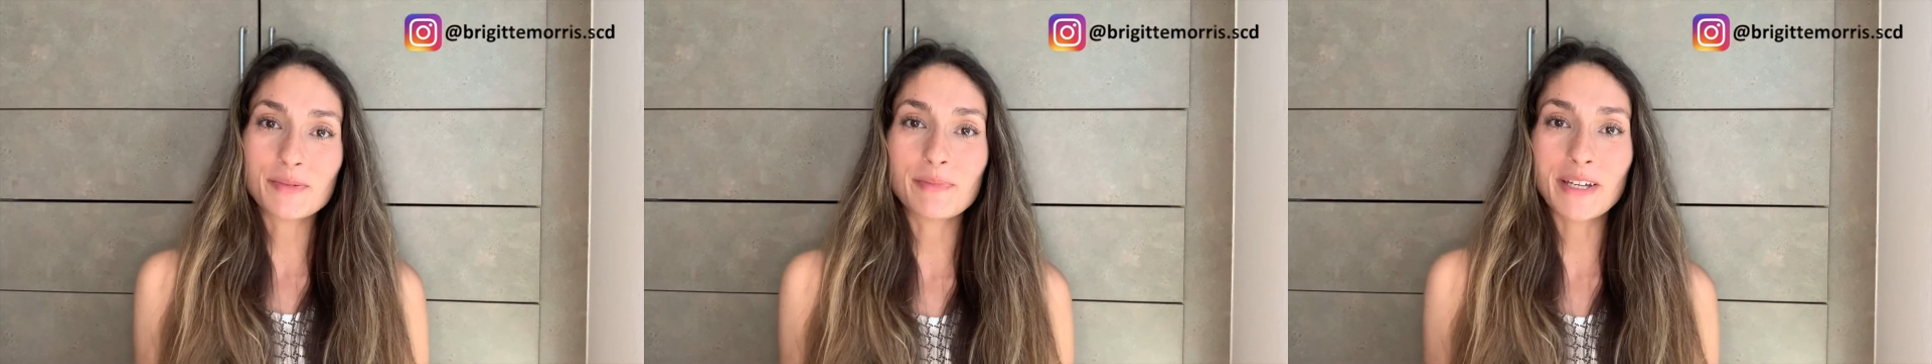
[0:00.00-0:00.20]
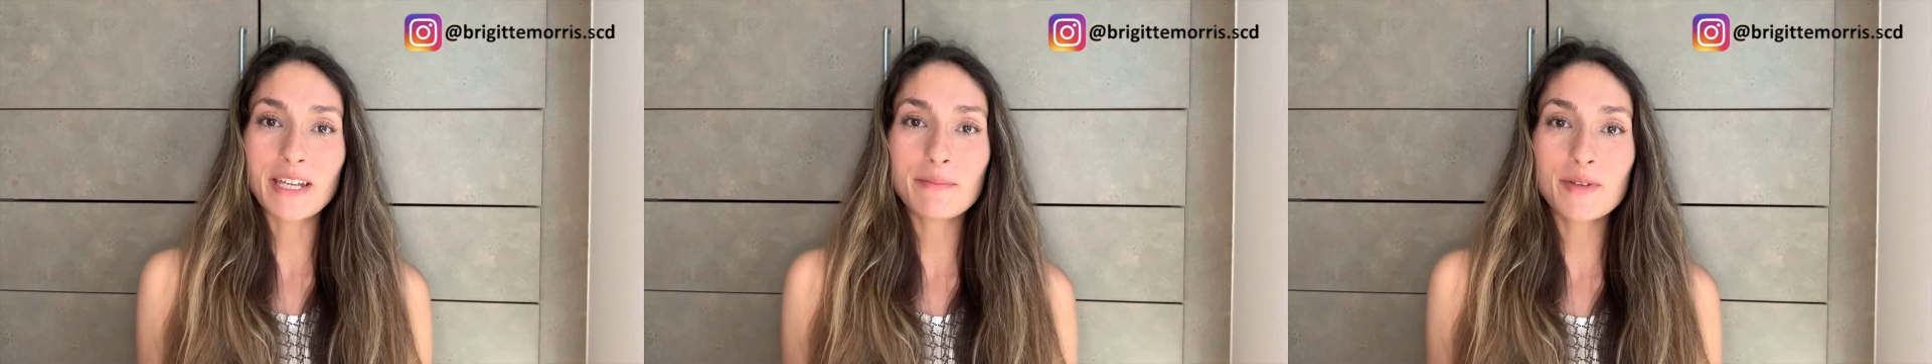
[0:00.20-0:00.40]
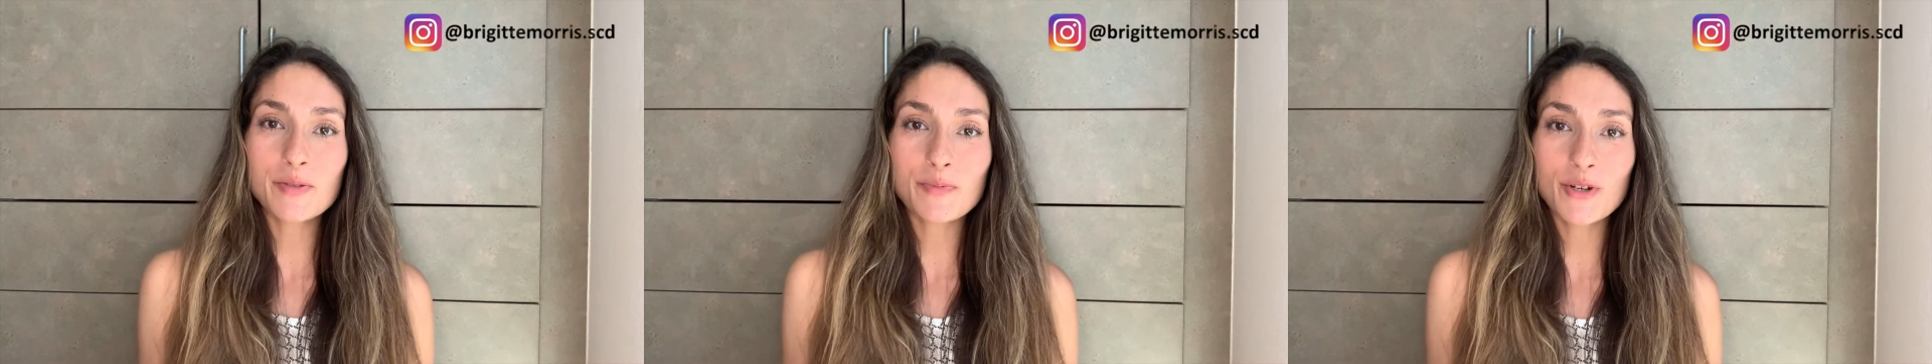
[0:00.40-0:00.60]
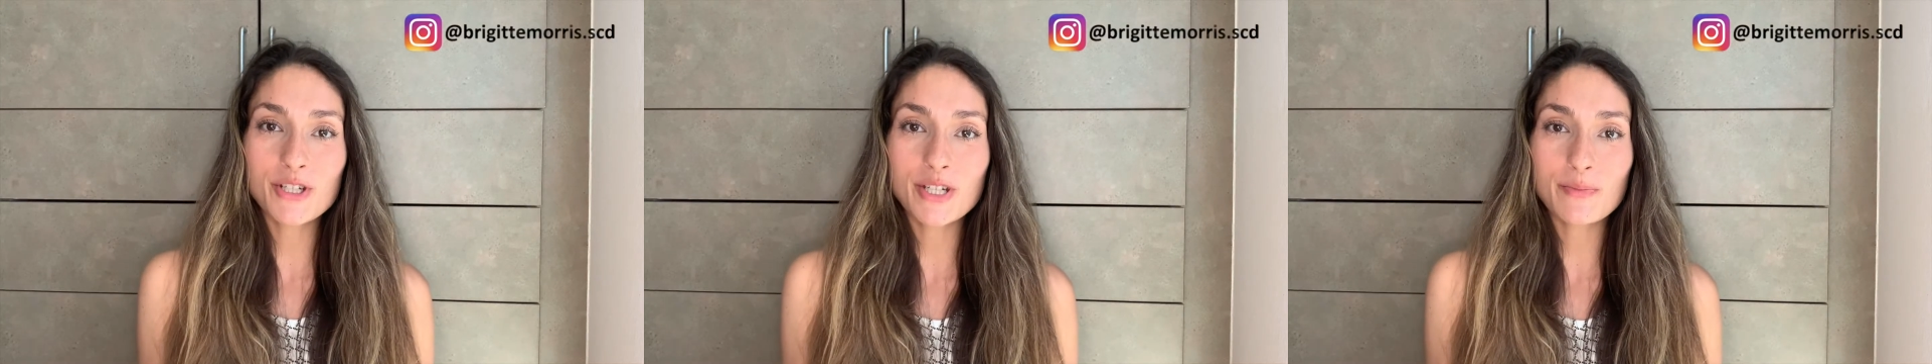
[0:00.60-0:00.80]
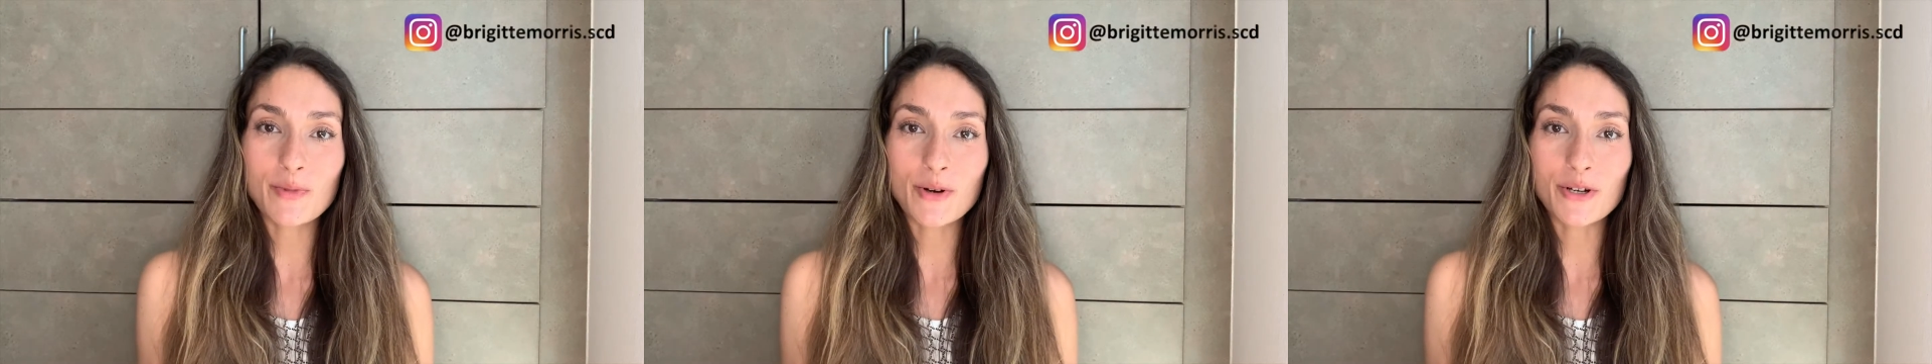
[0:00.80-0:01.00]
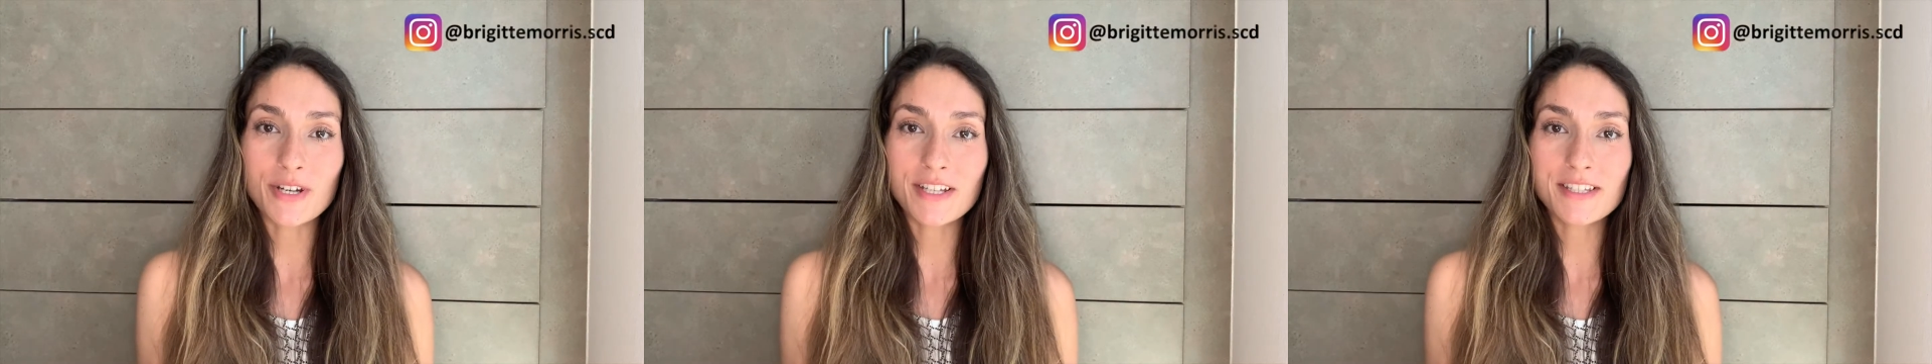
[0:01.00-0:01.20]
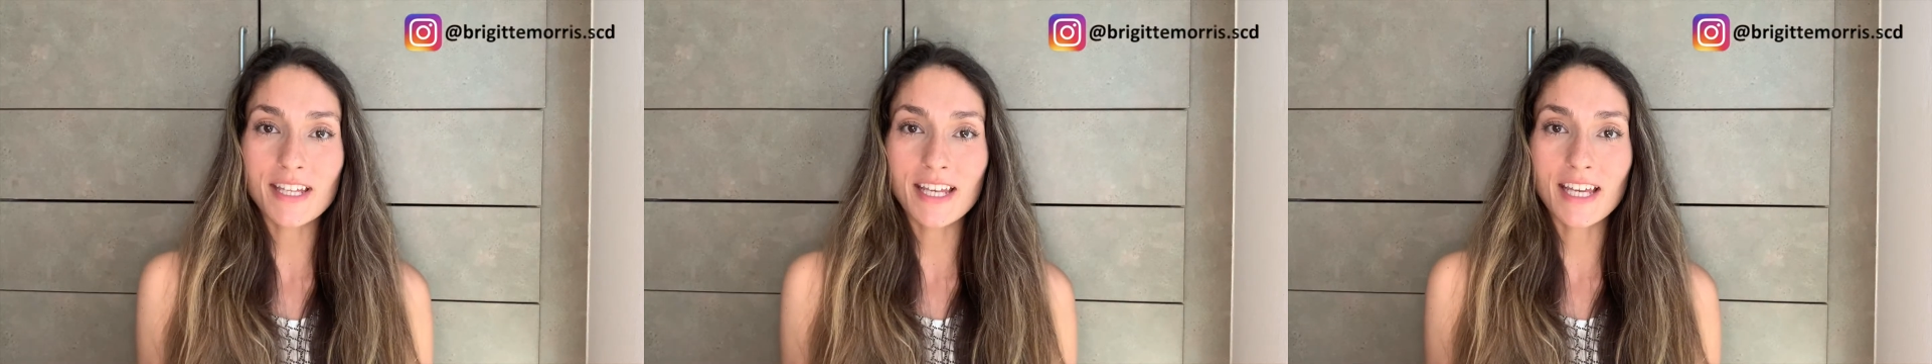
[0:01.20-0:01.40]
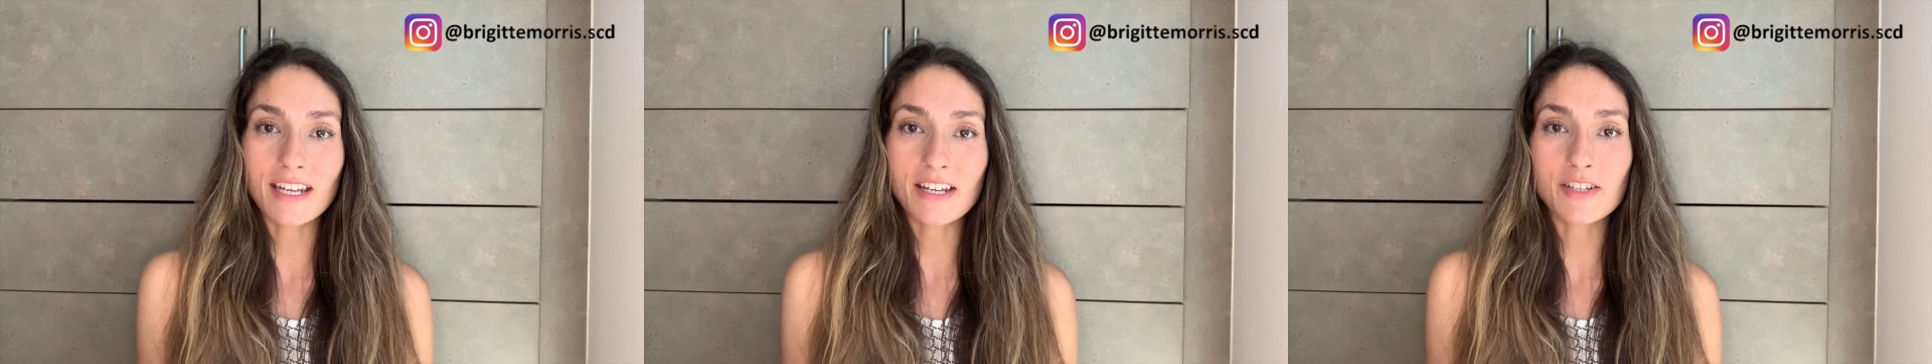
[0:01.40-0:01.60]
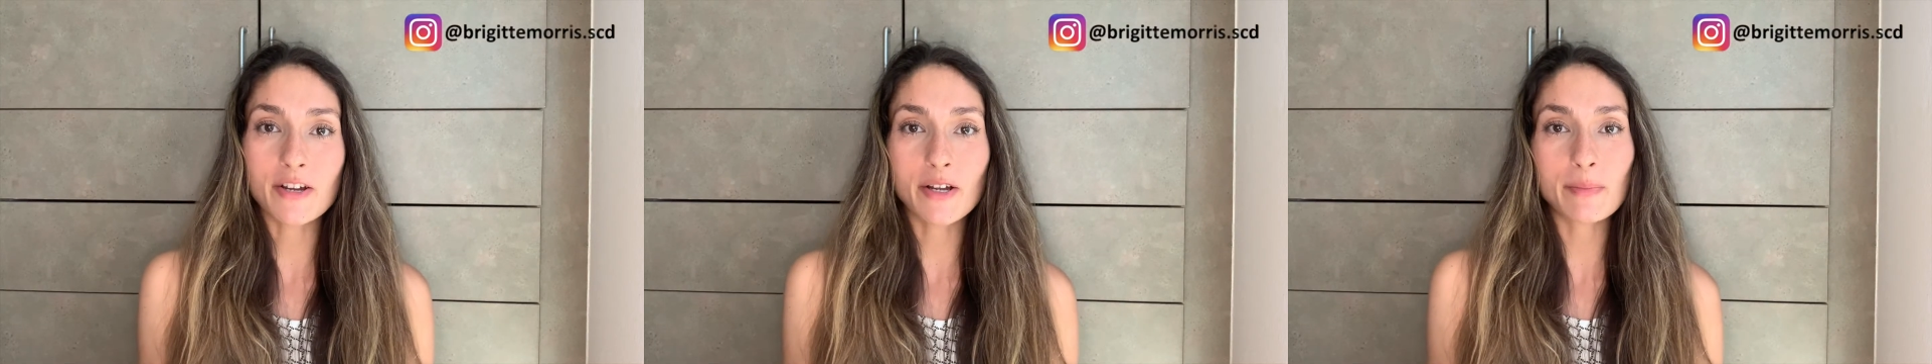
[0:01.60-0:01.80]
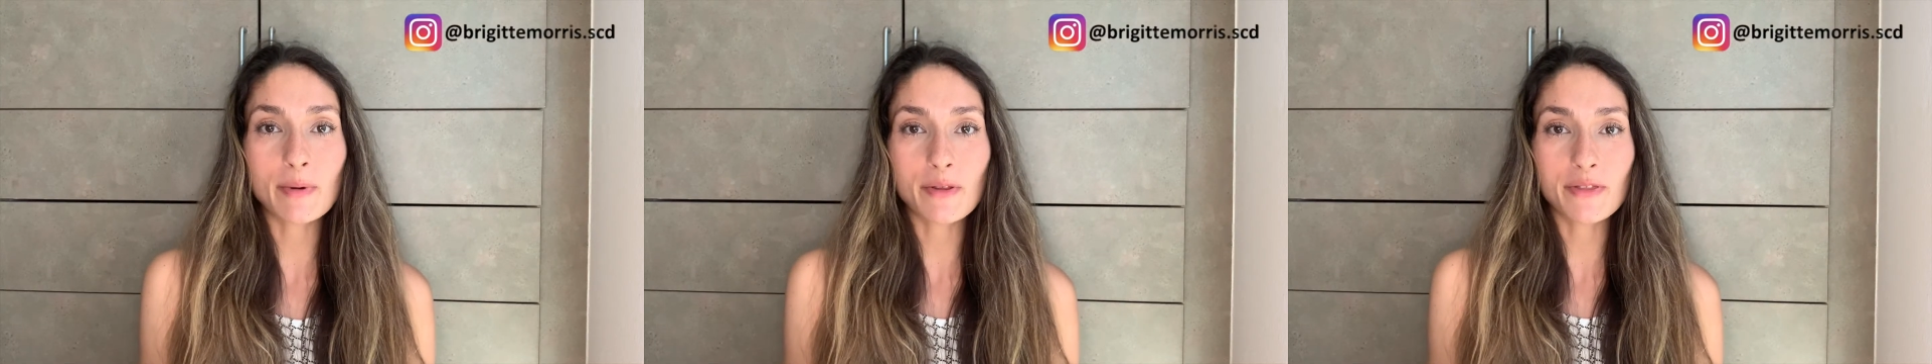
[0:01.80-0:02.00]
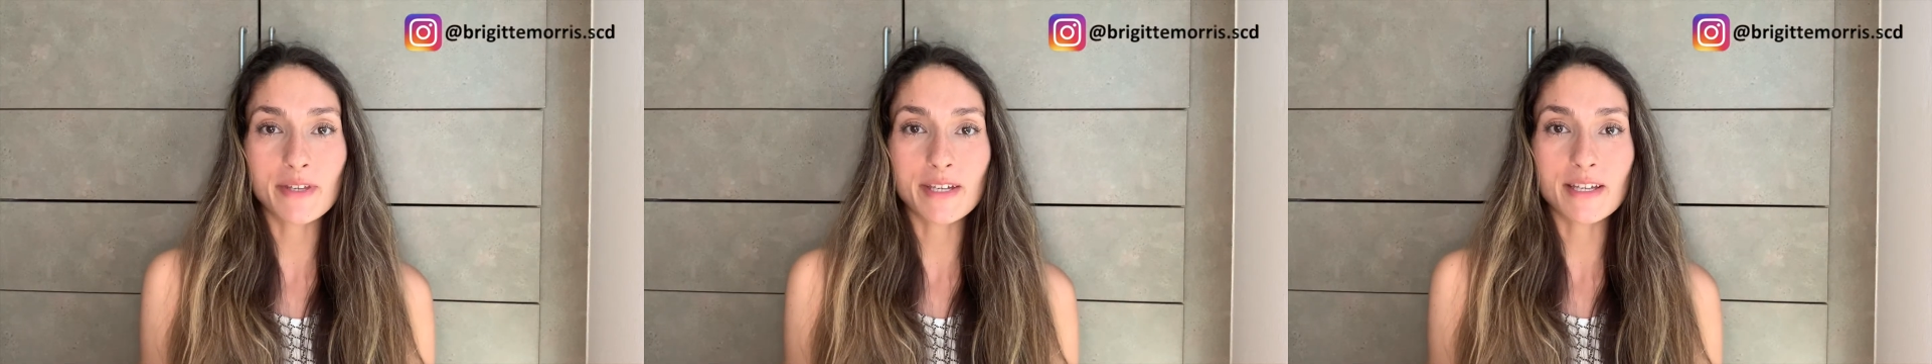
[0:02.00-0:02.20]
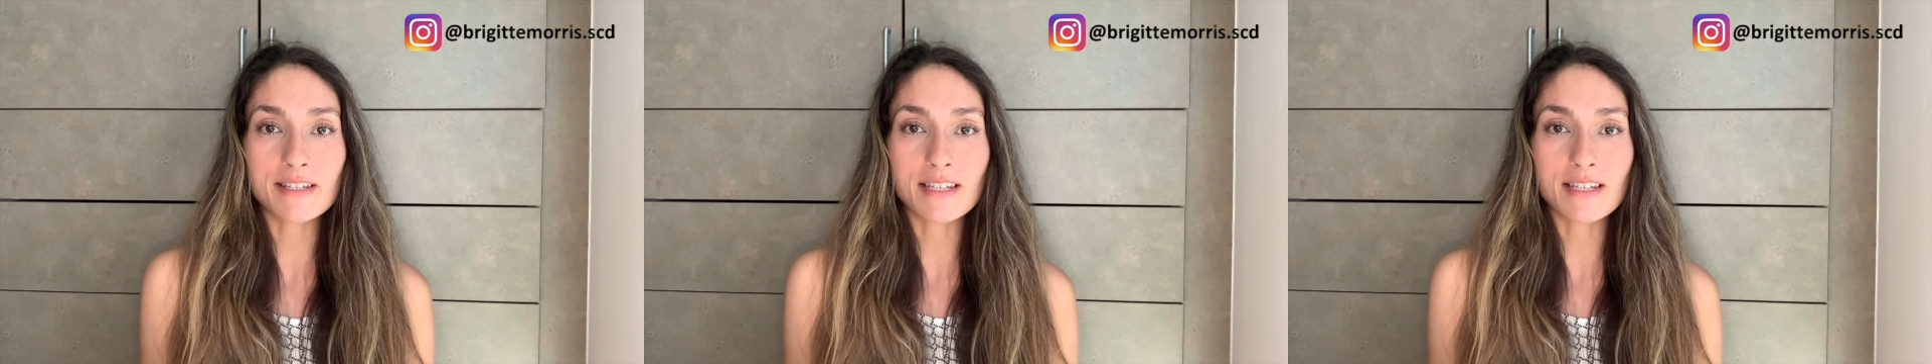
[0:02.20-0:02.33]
My name is Bridget Morris, and I talk about things